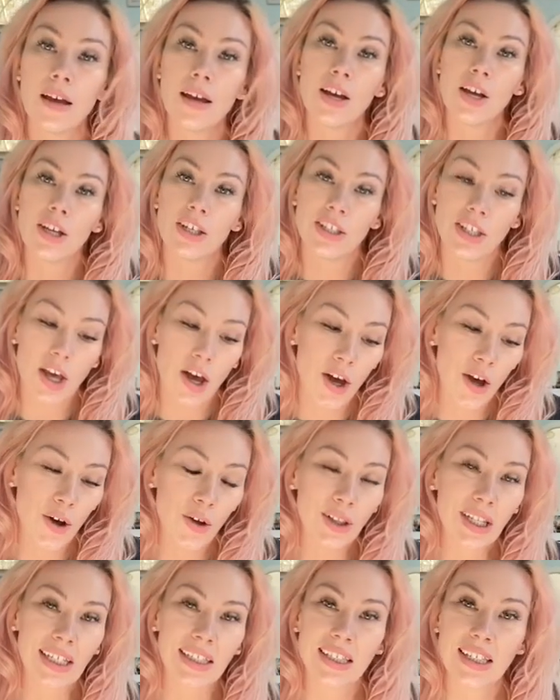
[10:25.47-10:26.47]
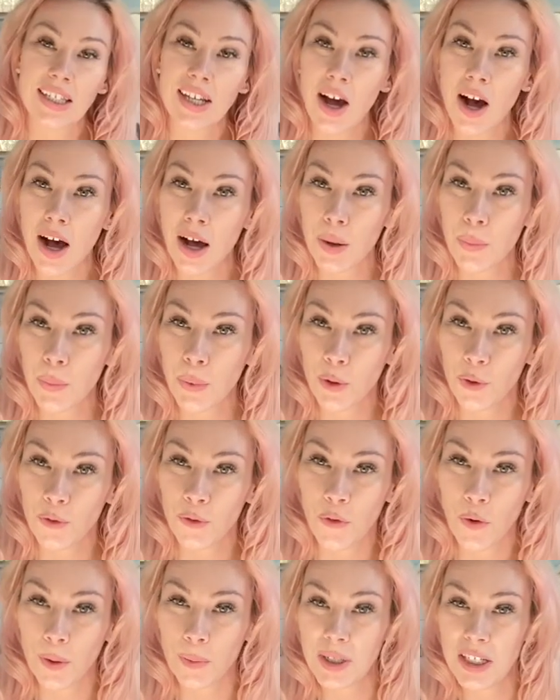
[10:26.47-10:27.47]
So let's talk
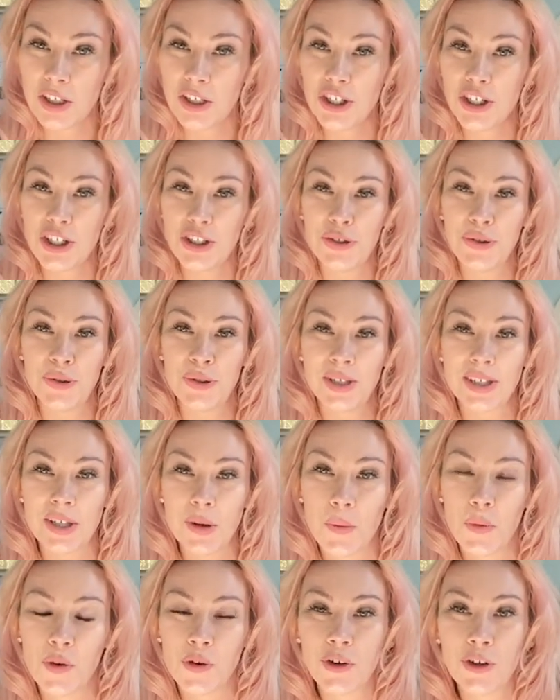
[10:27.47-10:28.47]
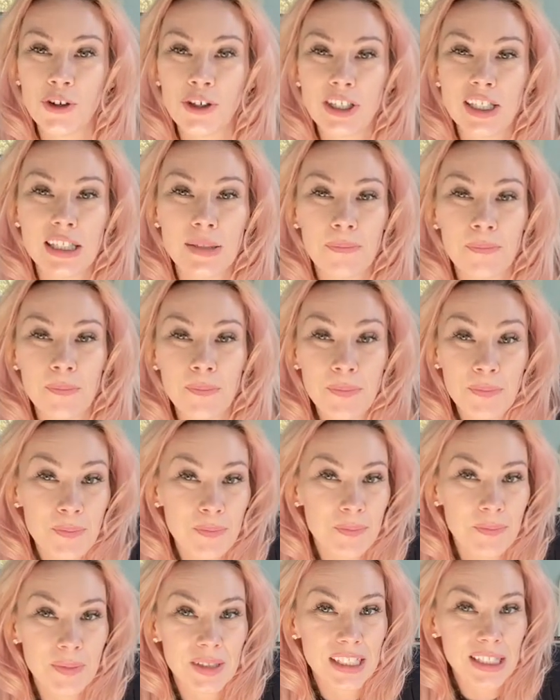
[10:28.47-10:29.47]
performance shoes or
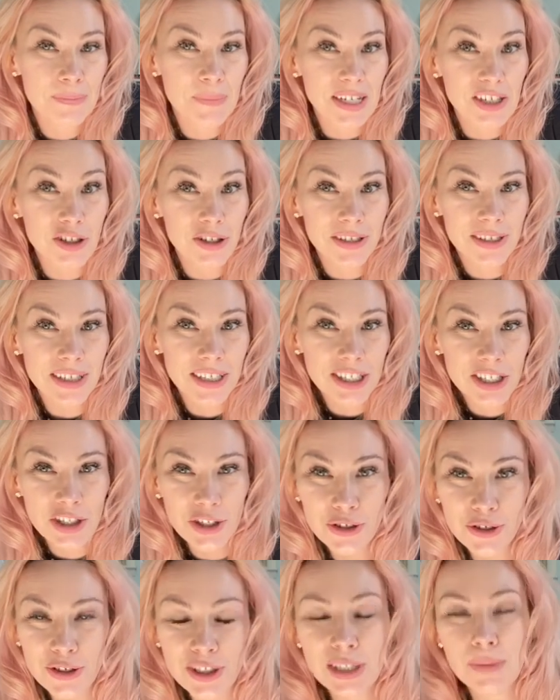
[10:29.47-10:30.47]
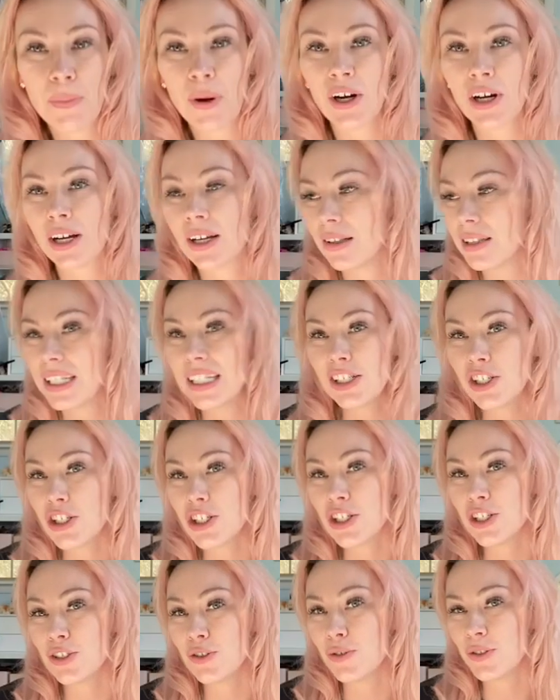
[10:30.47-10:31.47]
specialty shoes, sparkly
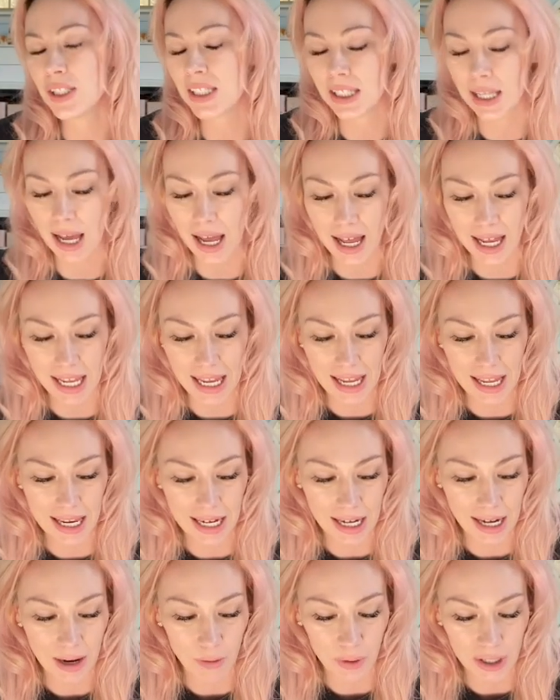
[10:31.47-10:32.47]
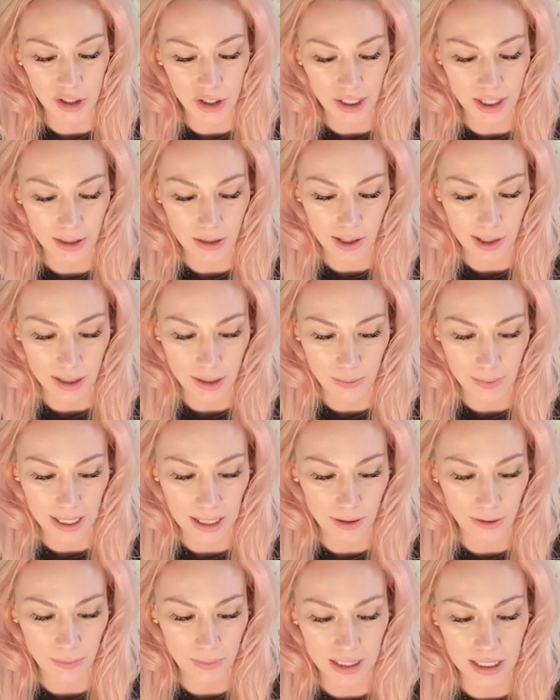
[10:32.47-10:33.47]
shoes. Again, we just talked
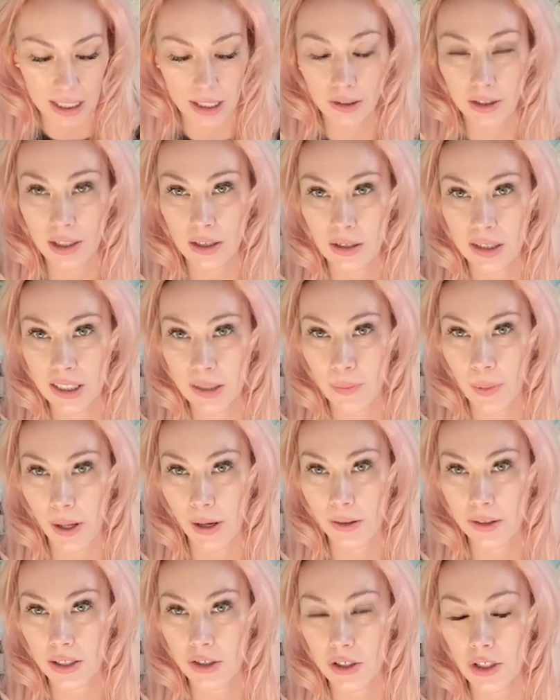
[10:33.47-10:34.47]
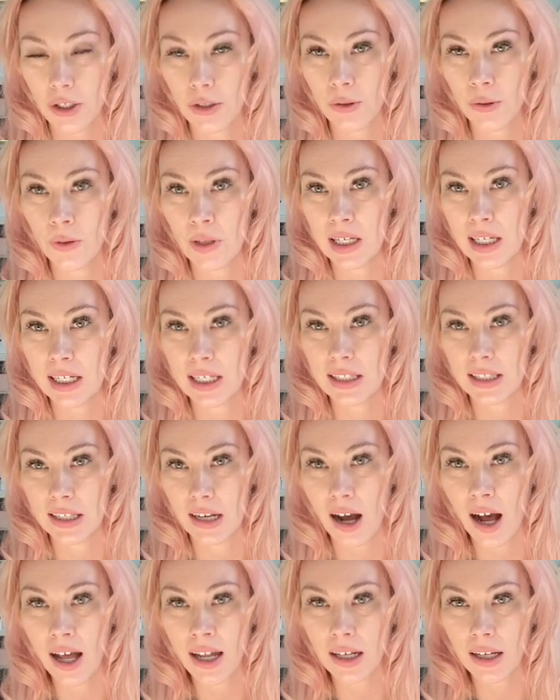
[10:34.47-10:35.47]
about material. A sparkly shoe is
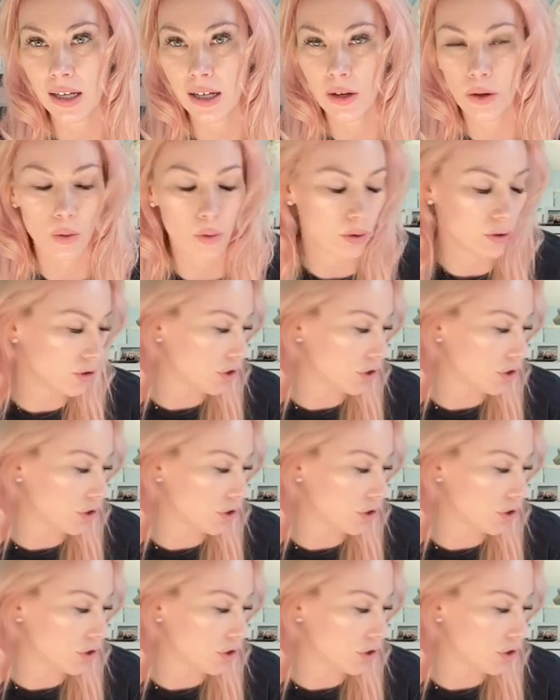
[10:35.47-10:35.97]
not going to hold